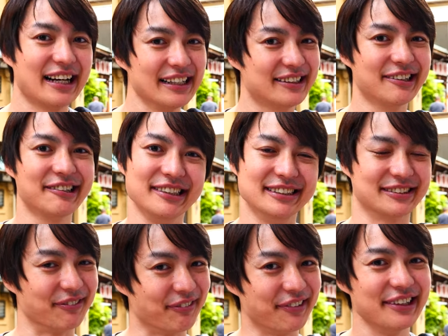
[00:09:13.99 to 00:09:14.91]
Natto
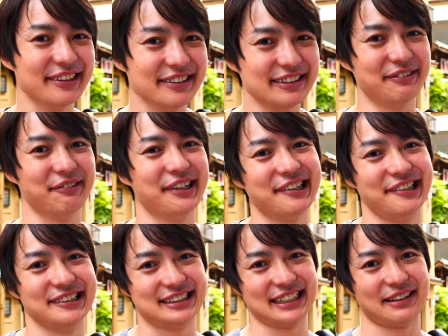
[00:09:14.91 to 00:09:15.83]
is really
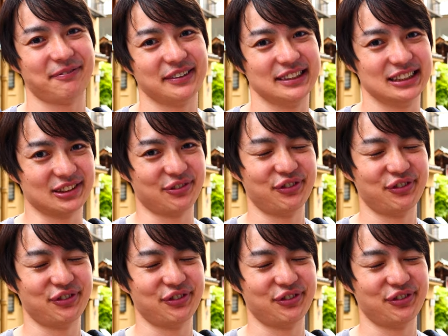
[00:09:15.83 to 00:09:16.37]
weird Japanese